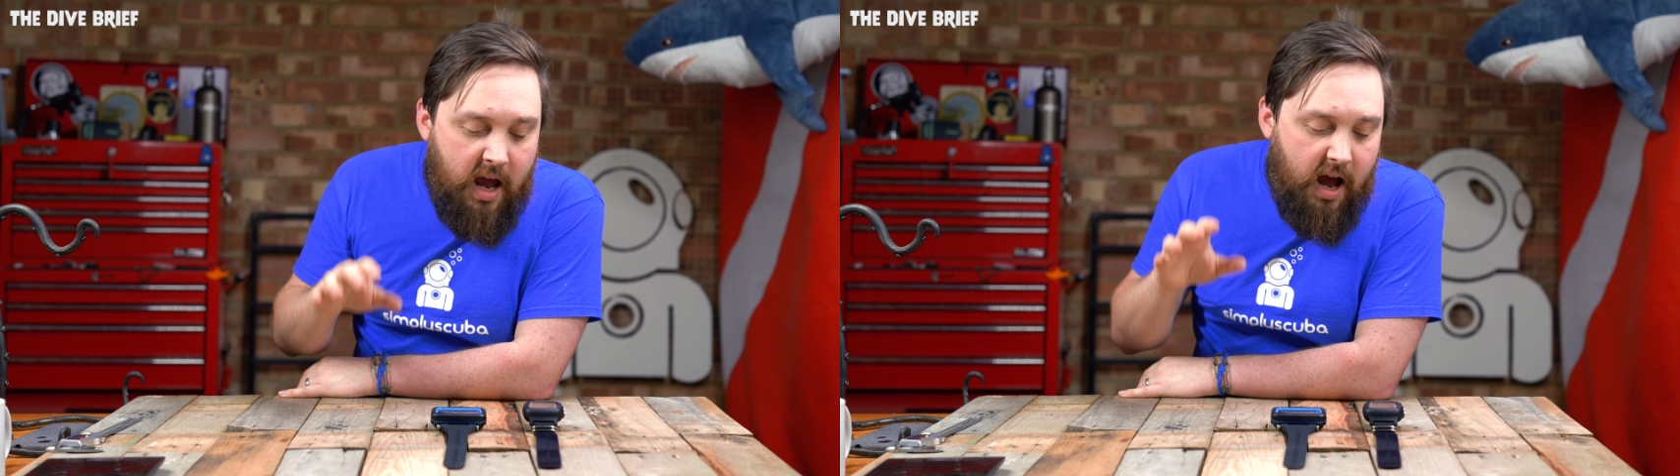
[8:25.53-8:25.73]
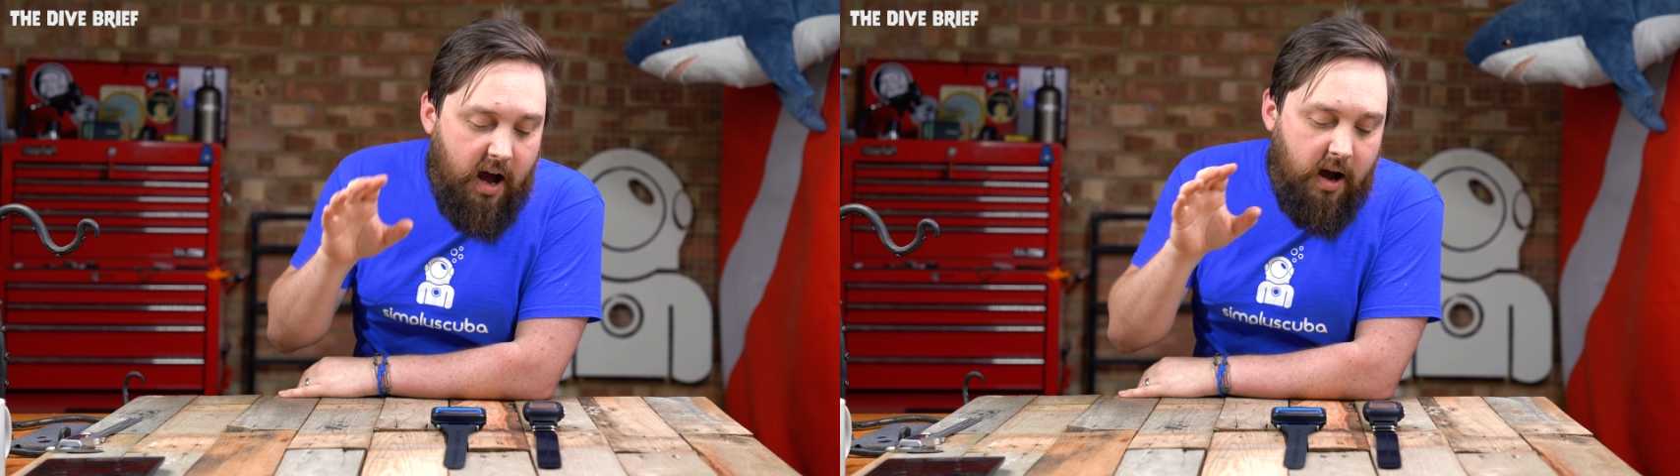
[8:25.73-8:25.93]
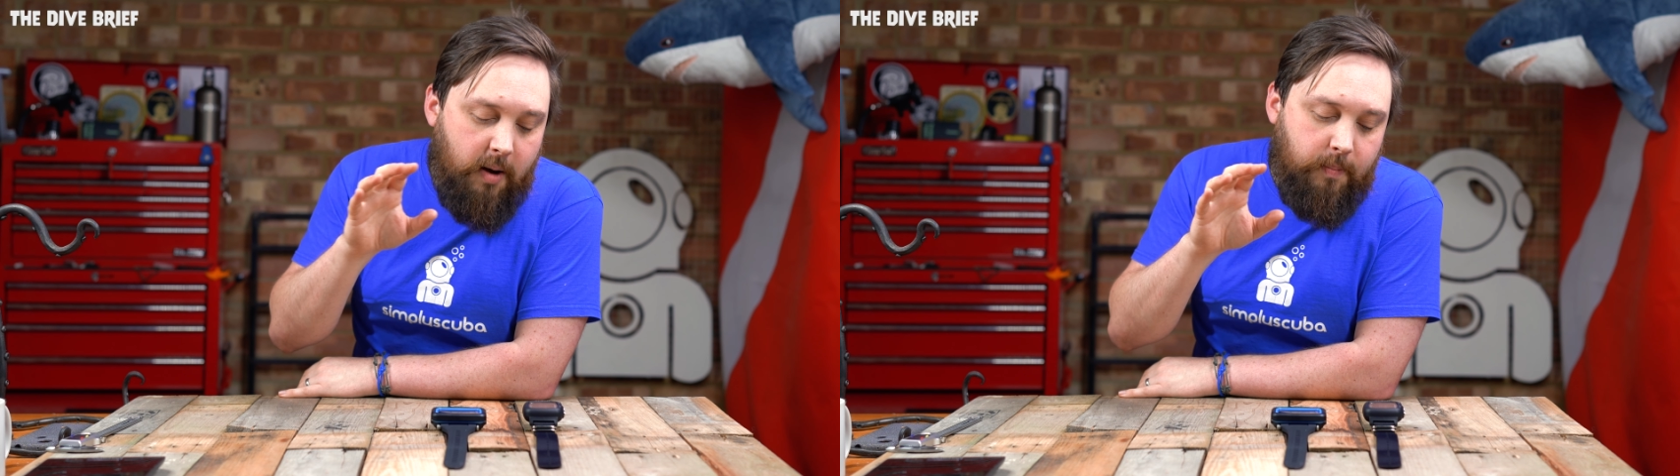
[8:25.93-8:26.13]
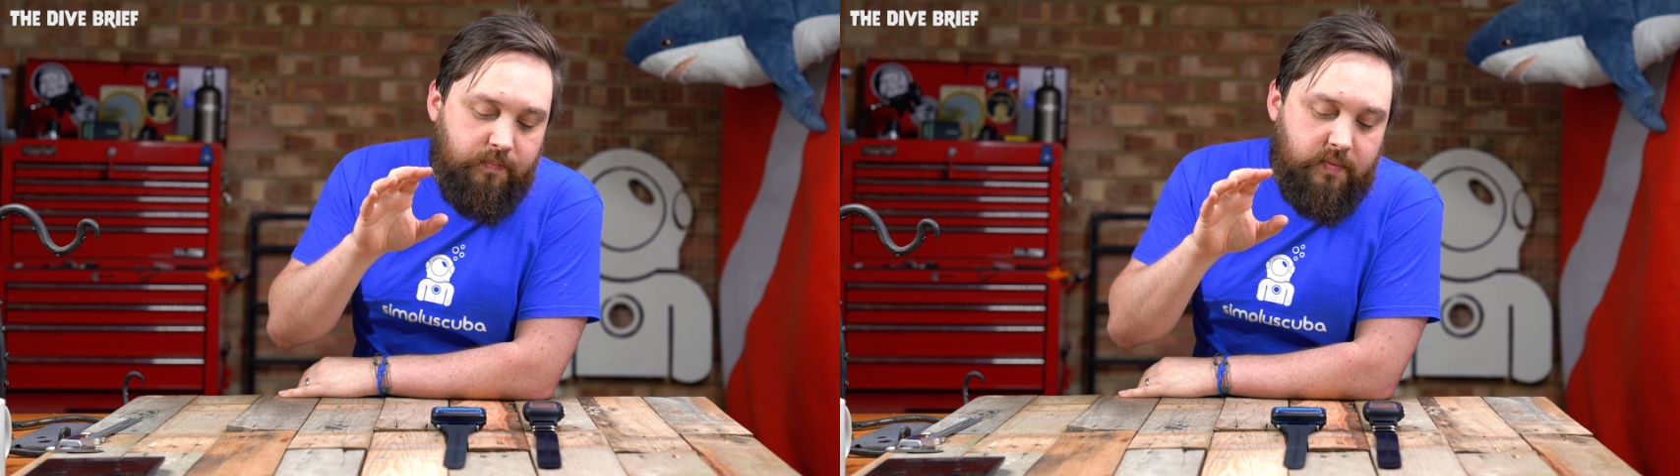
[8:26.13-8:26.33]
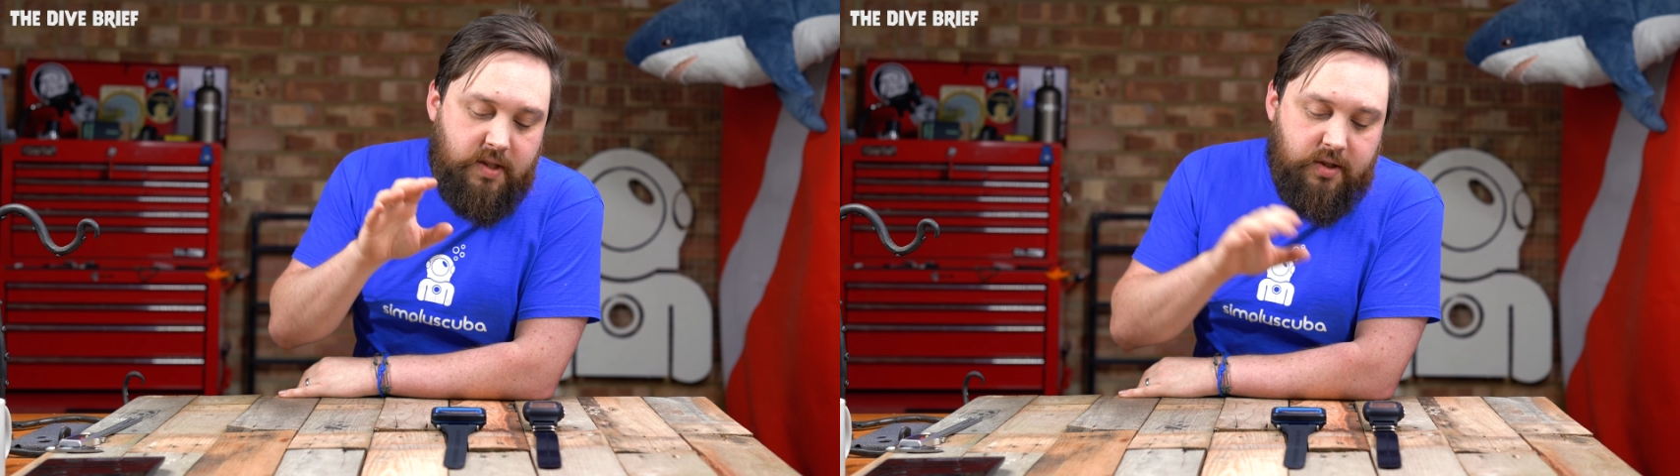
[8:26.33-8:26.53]

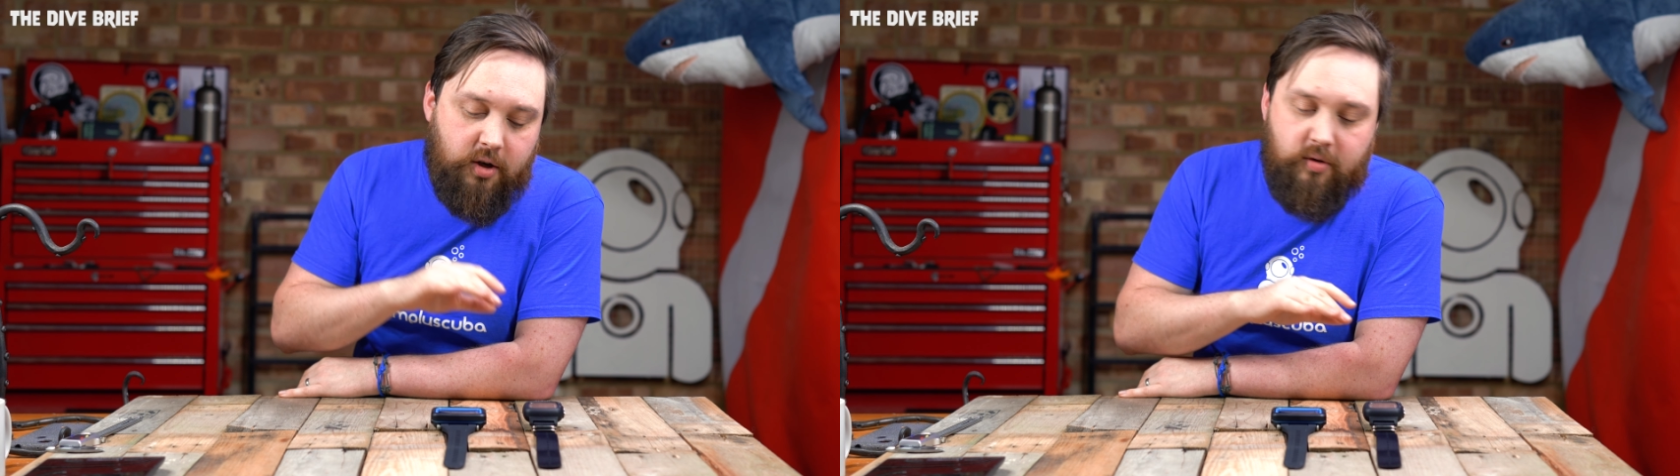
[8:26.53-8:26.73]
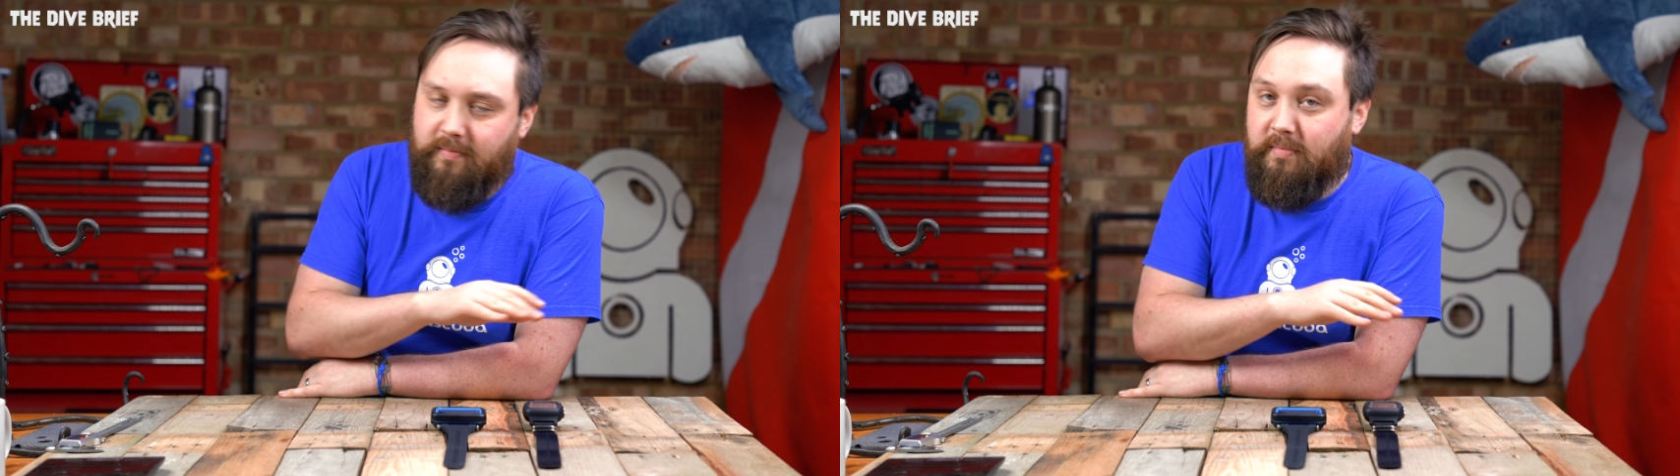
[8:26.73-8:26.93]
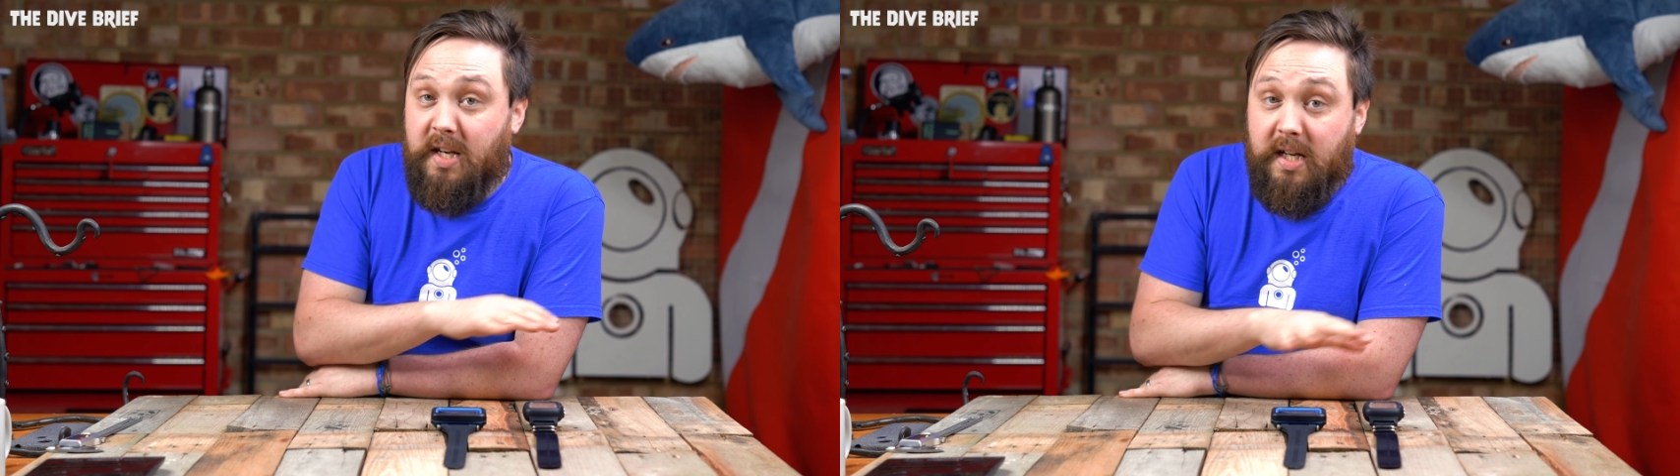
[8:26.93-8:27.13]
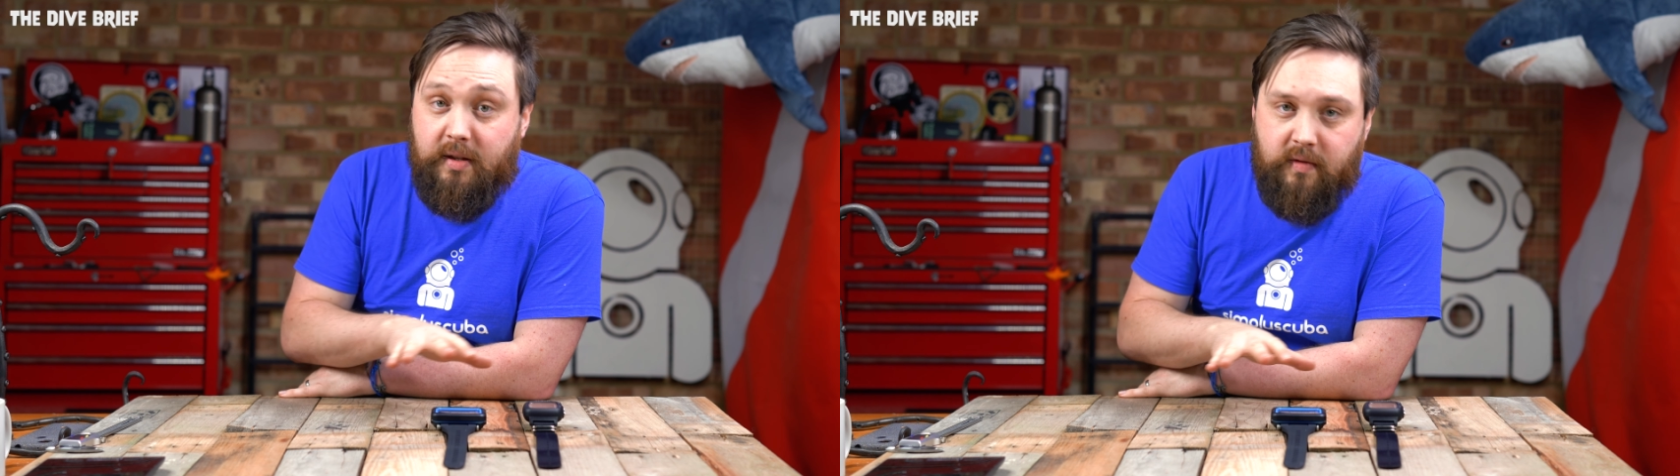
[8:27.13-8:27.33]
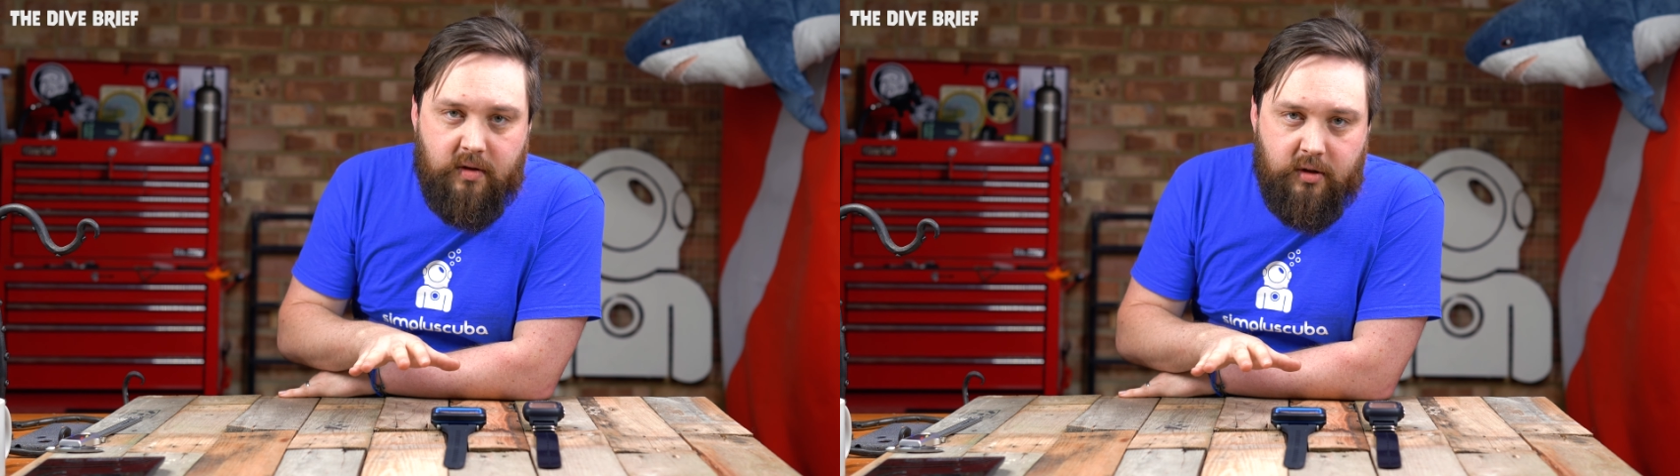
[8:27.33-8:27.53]
um, so
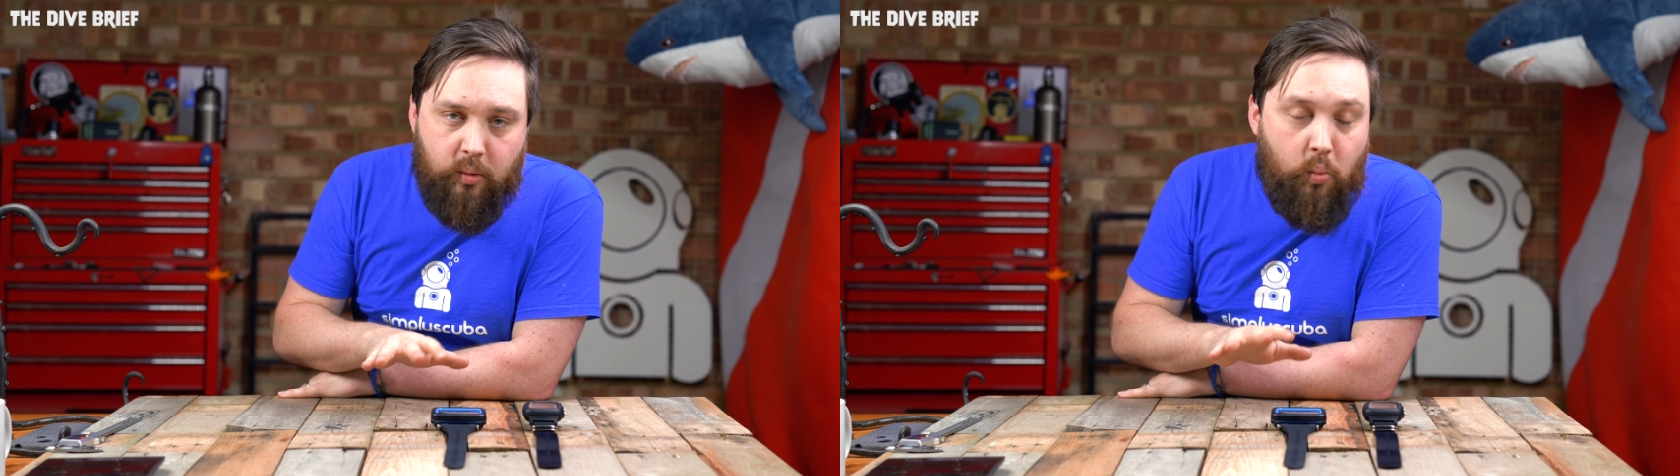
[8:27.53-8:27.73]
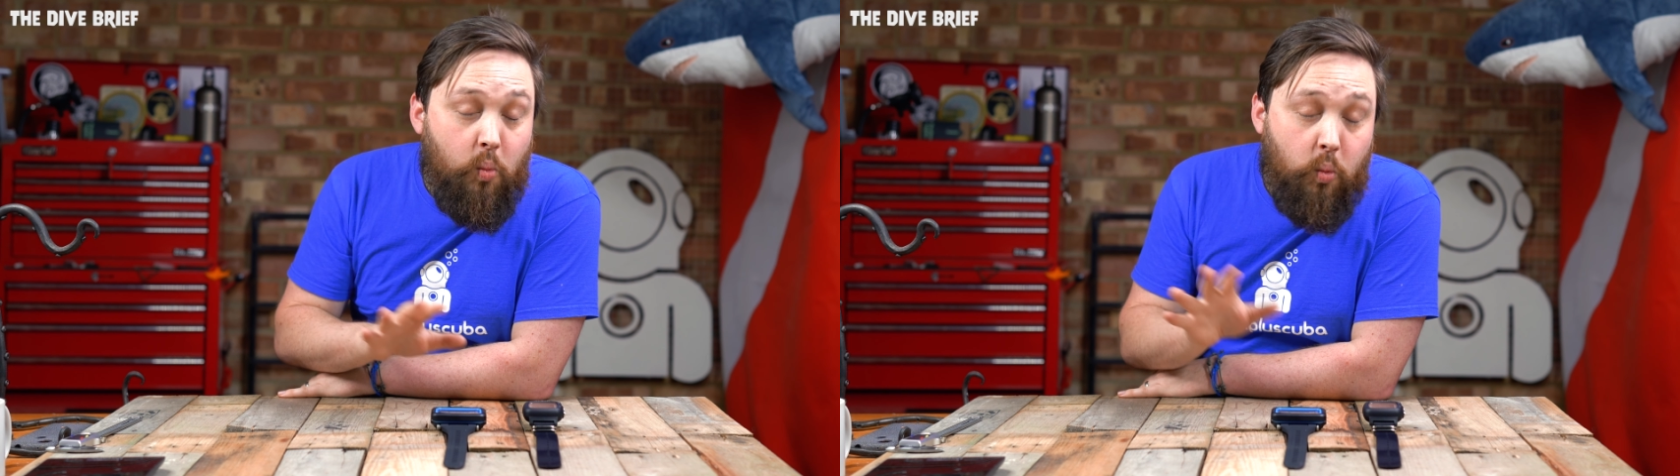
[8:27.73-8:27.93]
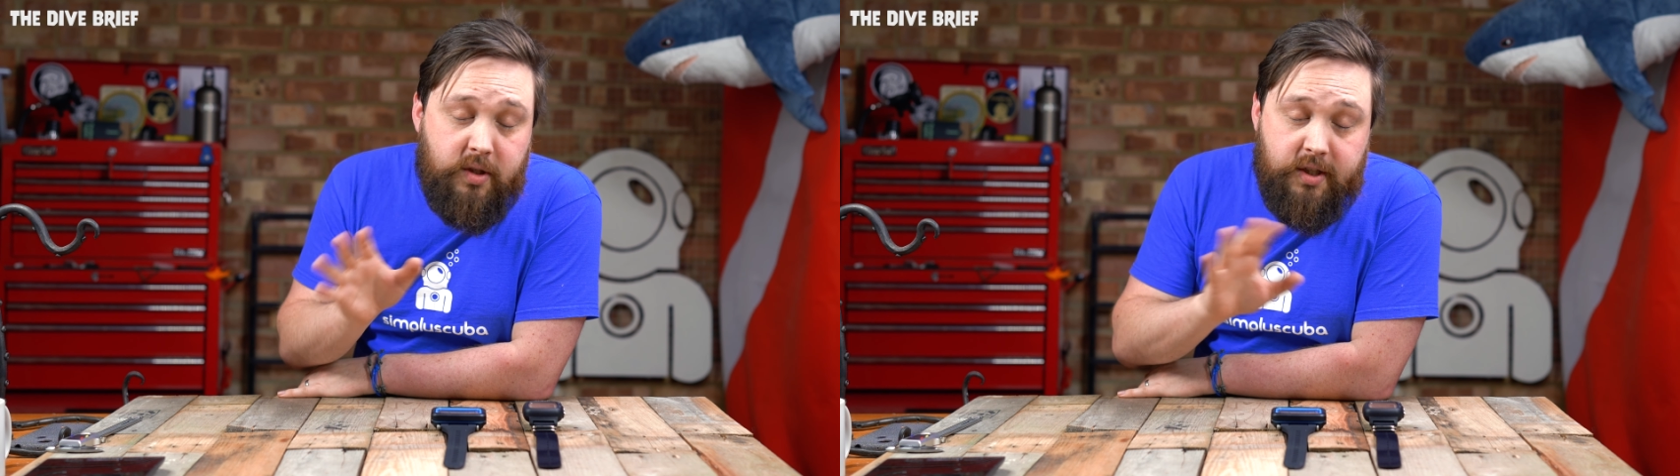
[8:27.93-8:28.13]
neither of them